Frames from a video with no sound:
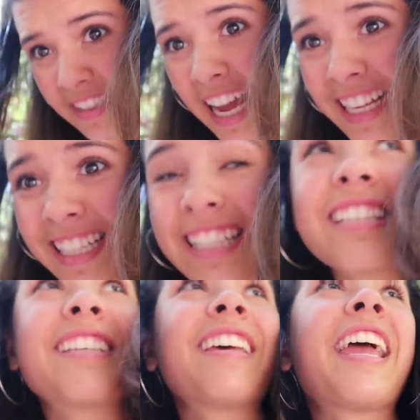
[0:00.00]

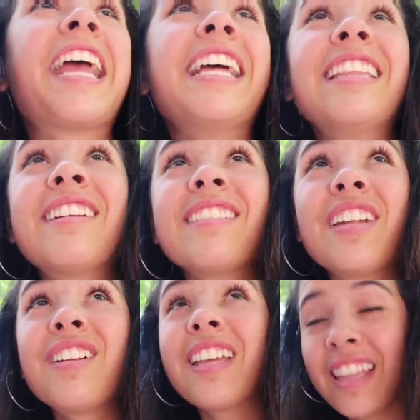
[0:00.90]
Guys, they're
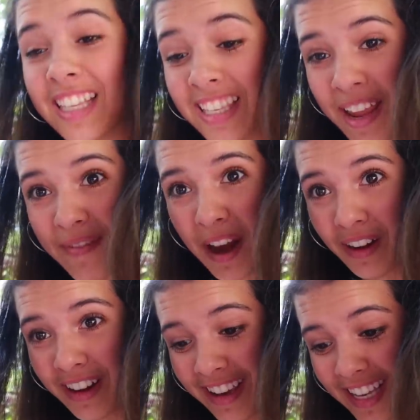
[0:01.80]
literally in the same
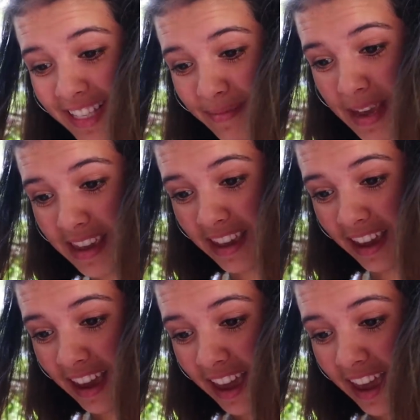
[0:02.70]
area as me.
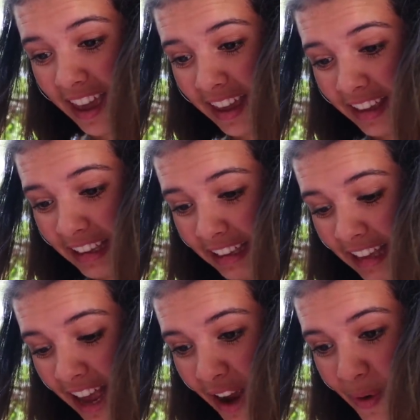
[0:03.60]

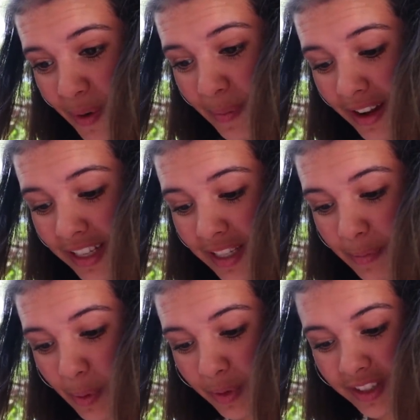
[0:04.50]
How am I
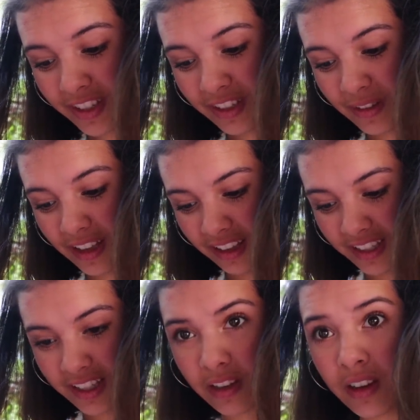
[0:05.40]
supposed to do
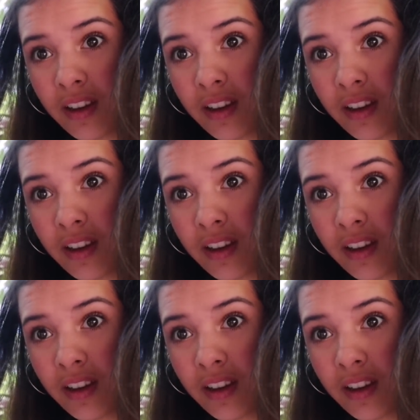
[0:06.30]
this?